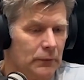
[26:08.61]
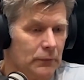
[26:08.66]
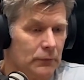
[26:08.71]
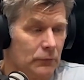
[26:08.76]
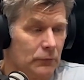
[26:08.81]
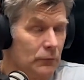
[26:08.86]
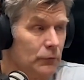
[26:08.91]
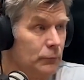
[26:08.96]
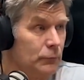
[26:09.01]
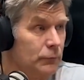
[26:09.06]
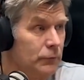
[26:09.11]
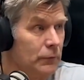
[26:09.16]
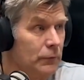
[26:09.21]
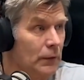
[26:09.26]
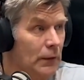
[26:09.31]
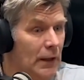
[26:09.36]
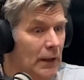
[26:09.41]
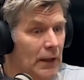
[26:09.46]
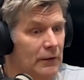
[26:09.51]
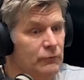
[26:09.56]
groups
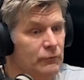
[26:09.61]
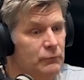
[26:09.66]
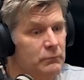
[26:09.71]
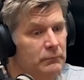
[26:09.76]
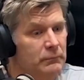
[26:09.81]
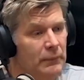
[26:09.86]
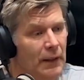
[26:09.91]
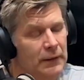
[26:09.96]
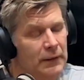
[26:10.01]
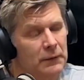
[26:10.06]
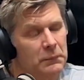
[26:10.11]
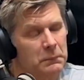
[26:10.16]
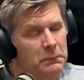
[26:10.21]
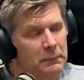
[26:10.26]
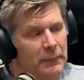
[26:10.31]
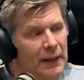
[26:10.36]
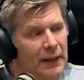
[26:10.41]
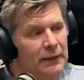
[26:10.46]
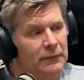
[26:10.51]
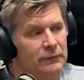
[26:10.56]
have made it
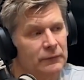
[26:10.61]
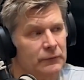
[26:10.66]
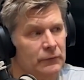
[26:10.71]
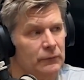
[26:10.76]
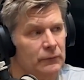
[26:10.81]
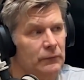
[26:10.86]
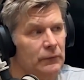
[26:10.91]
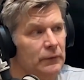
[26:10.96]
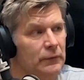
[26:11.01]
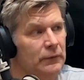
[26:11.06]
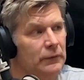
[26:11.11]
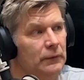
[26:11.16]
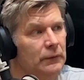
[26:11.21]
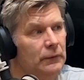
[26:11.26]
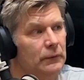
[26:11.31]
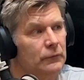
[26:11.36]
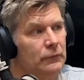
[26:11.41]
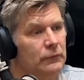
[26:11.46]
mandatory